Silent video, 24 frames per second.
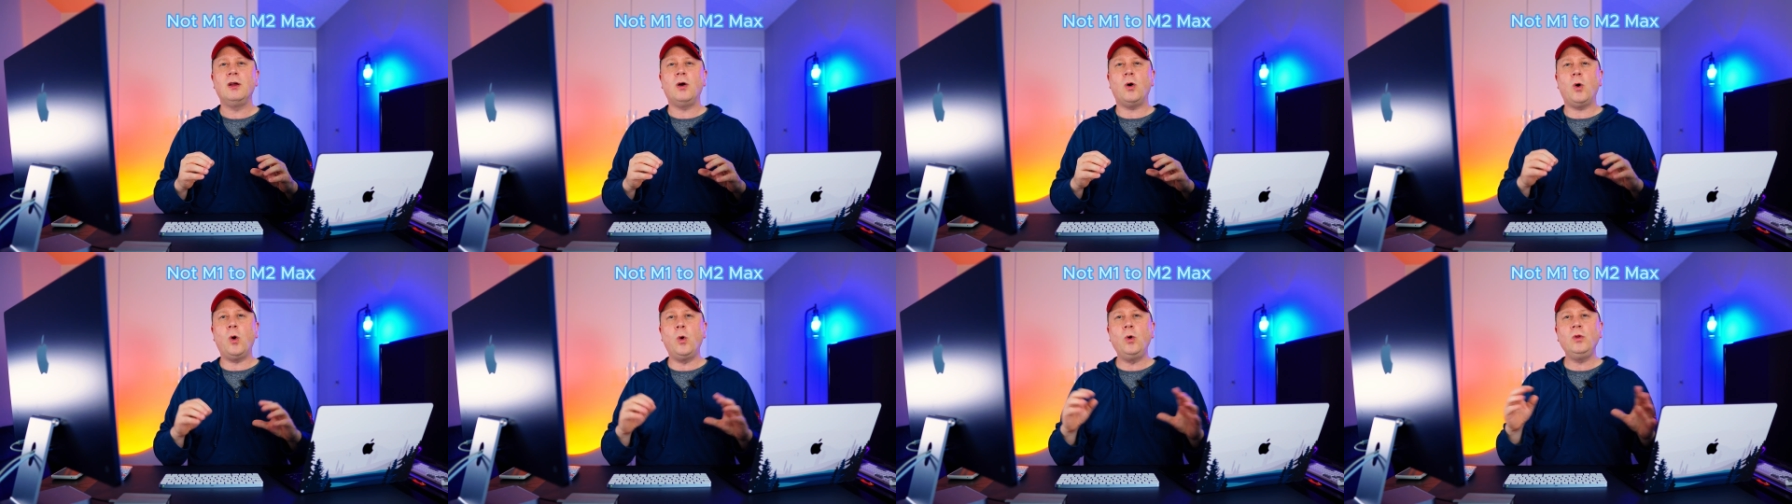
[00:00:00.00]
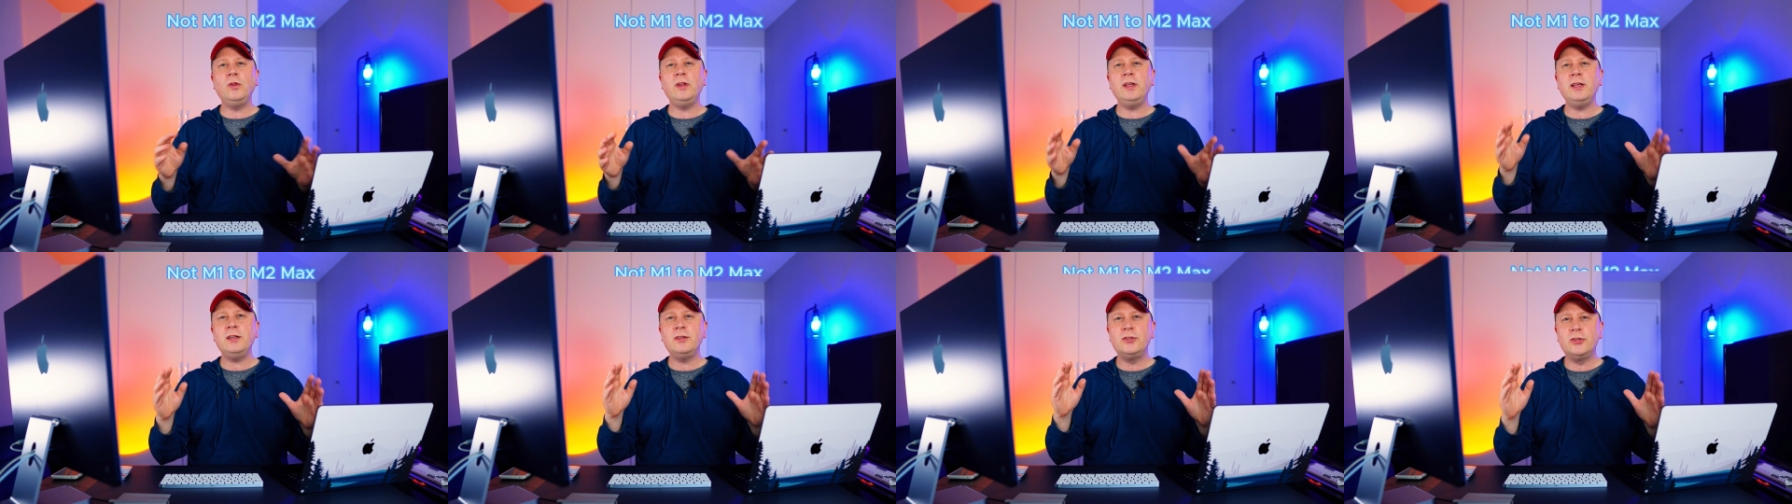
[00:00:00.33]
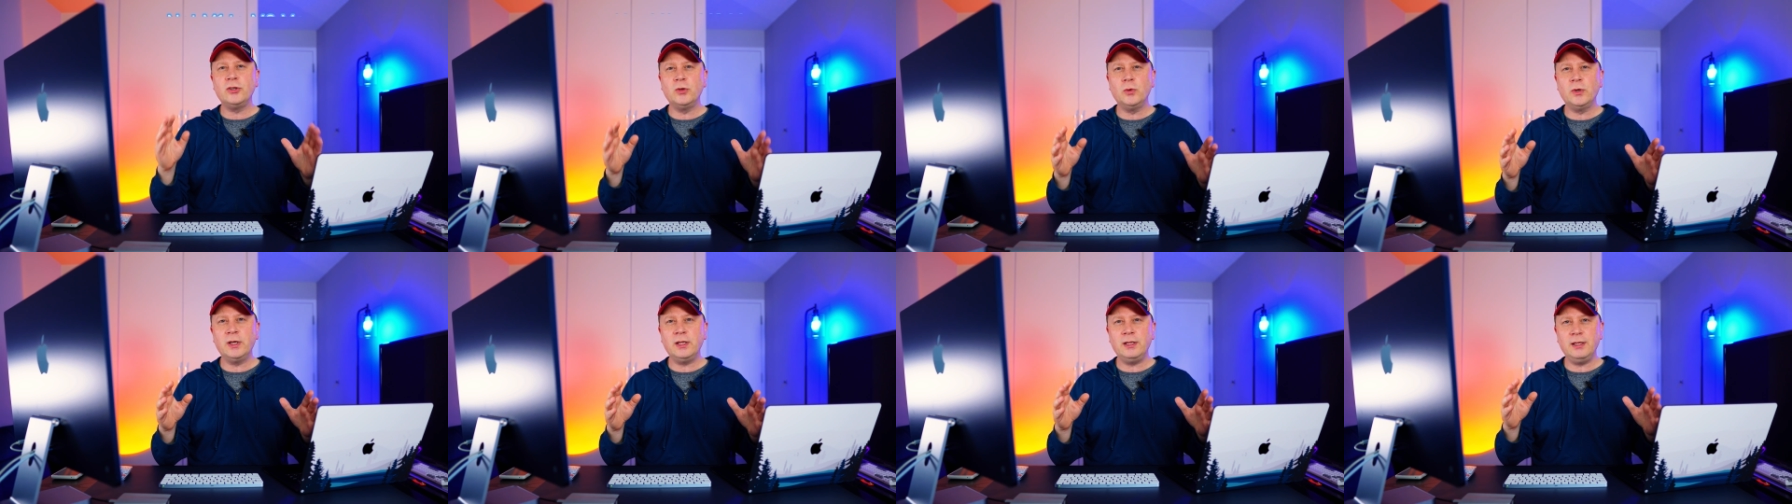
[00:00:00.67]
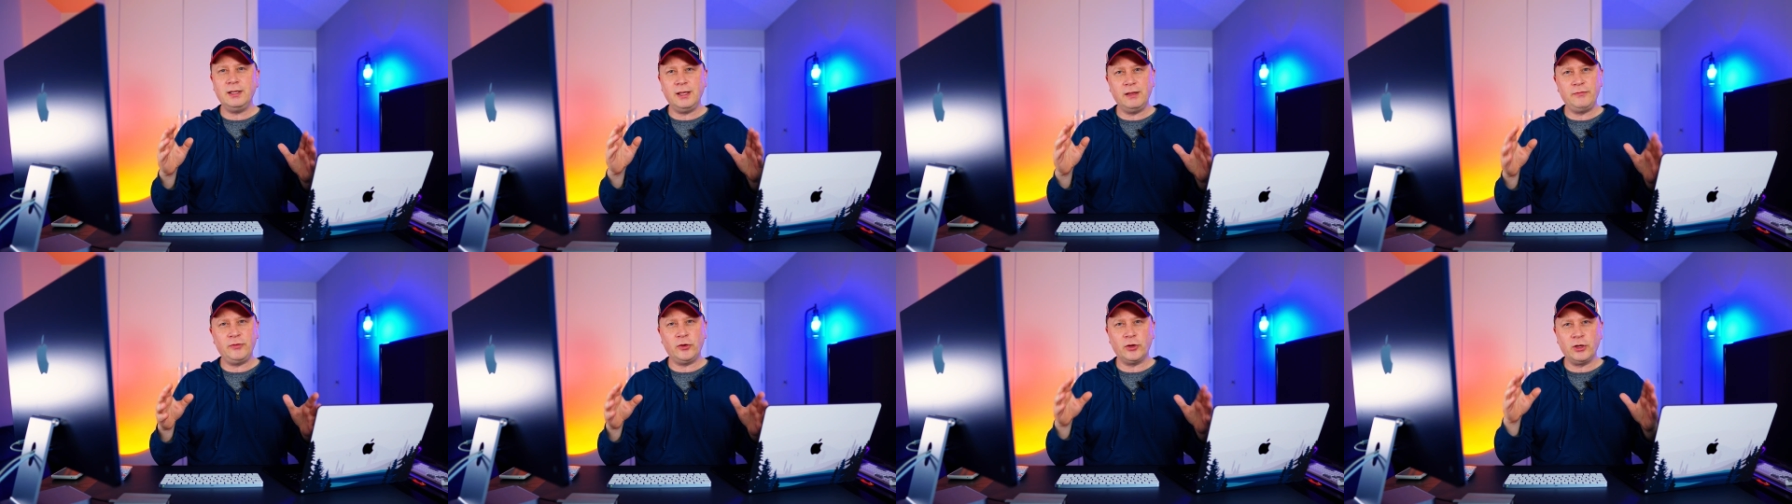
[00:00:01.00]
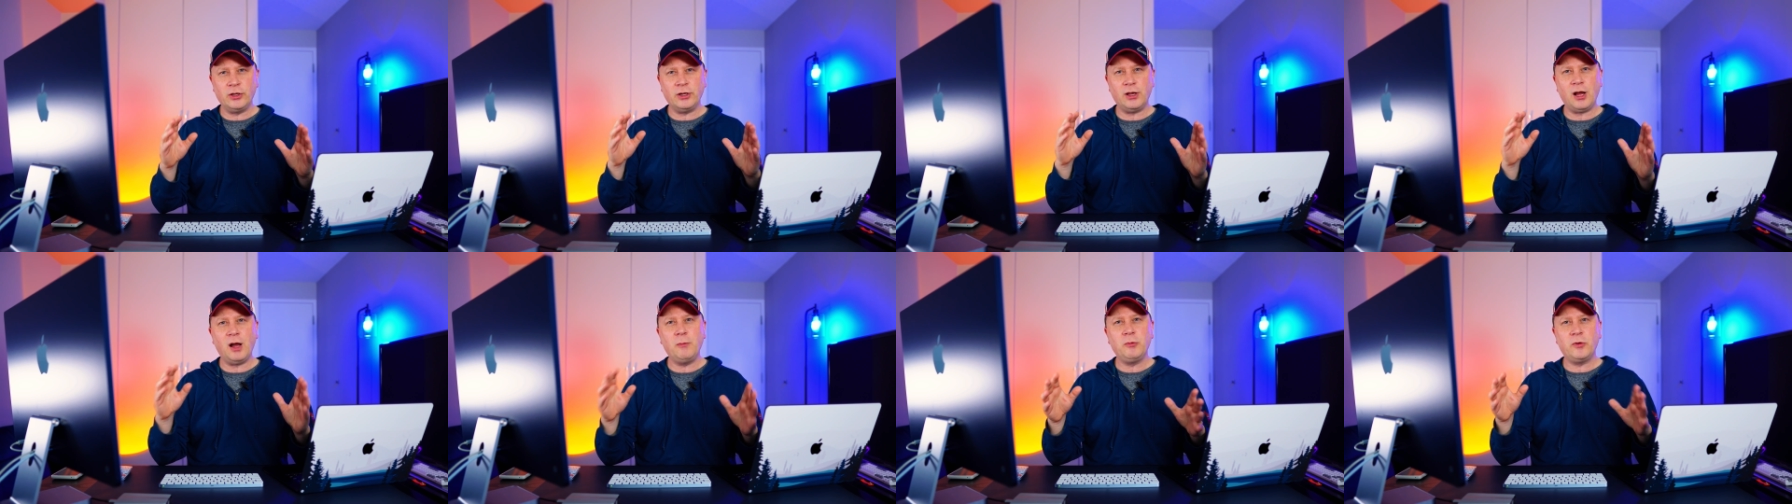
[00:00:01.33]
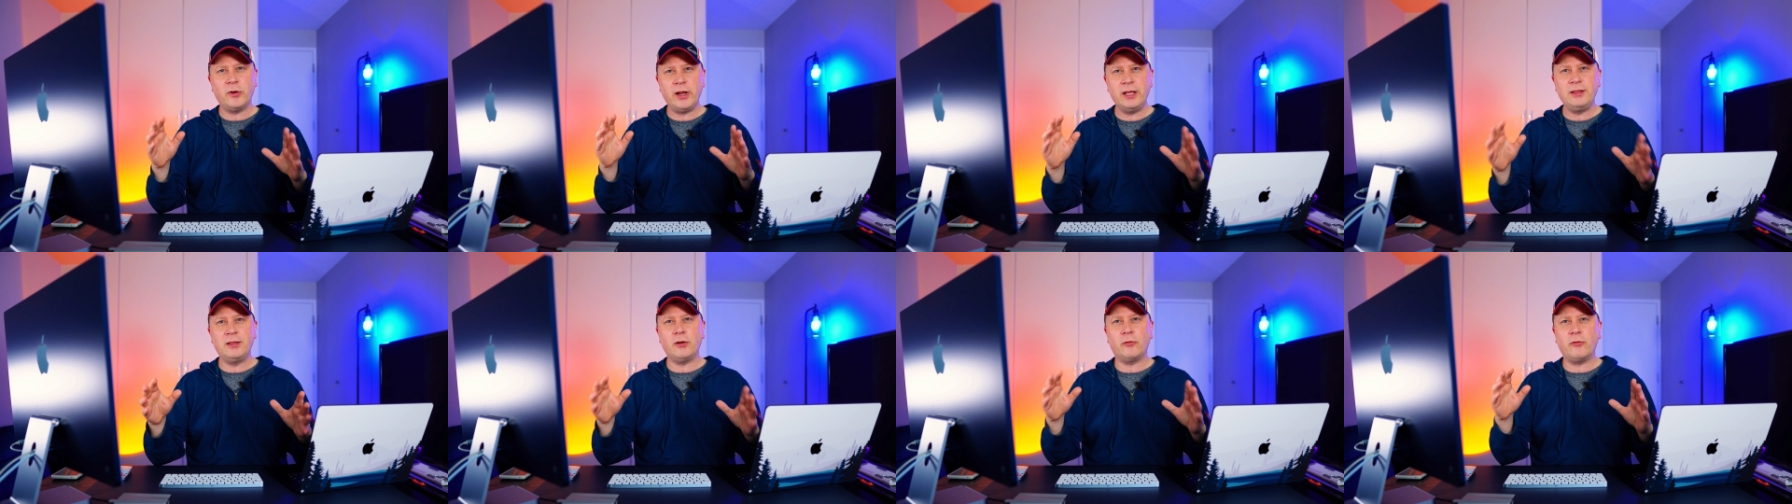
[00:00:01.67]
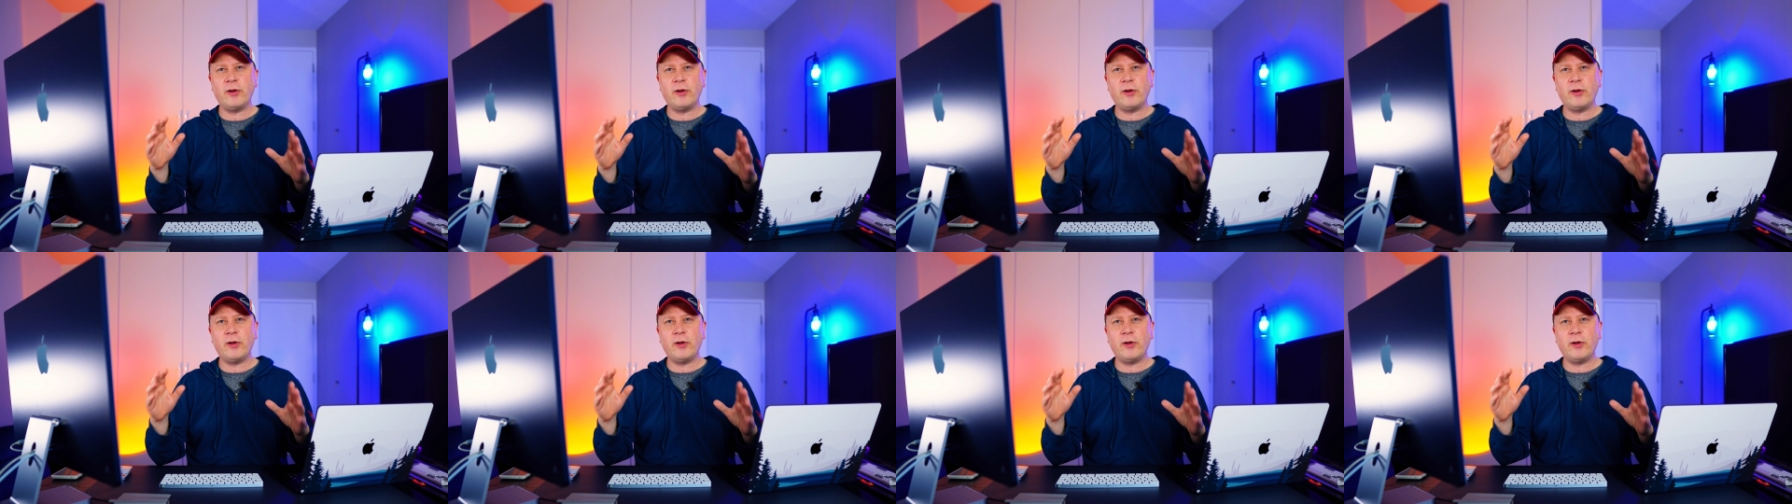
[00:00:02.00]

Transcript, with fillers: only do it if you're going to upgrade the